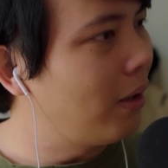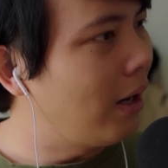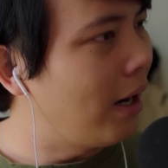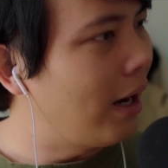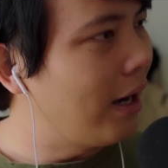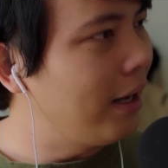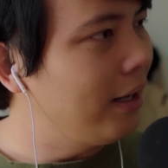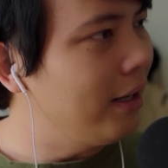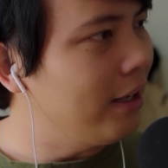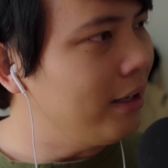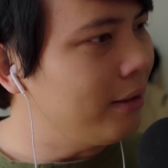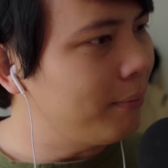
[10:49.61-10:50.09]

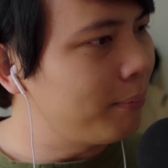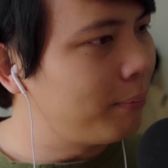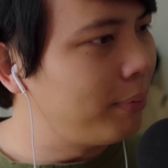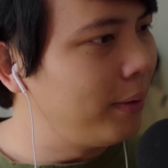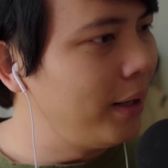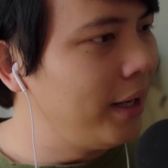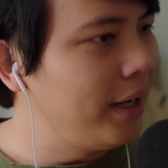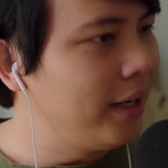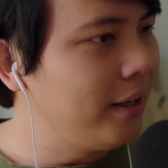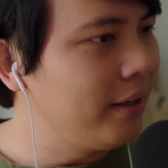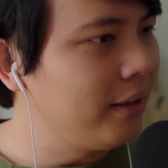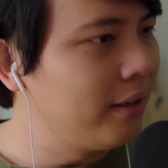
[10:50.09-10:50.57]
I like
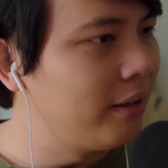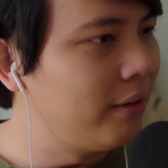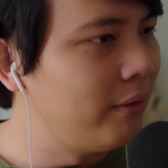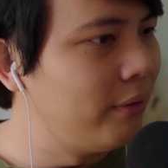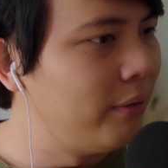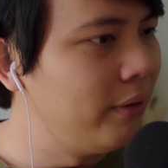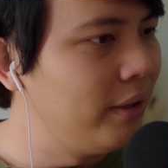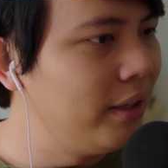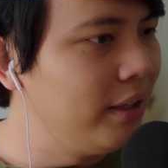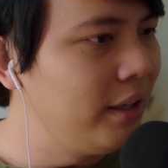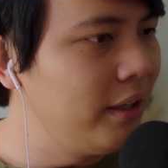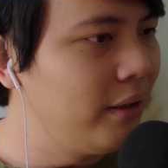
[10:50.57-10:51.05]
playing in
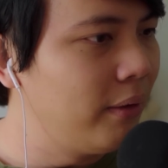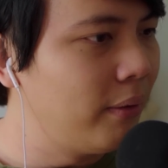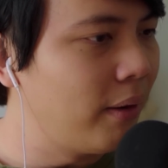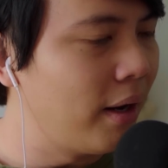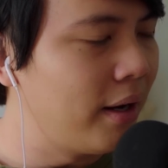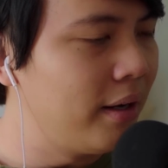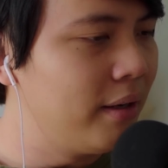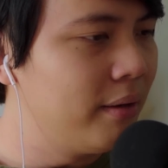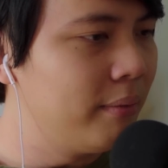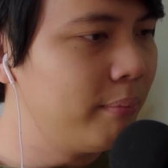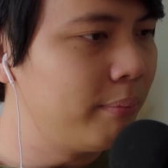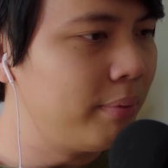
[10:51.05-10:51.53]
really
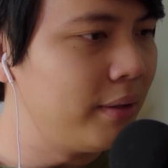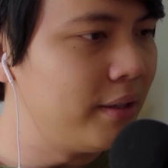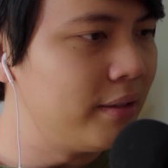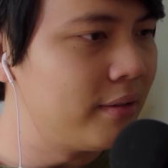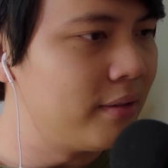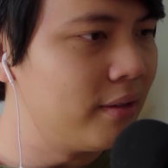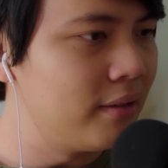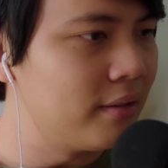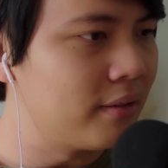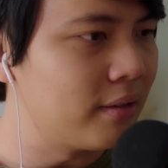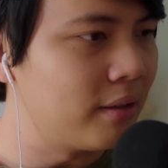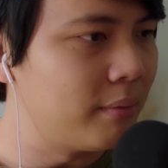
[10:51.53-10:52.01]
random
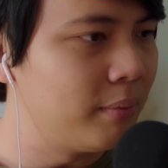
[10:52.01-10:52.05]
places.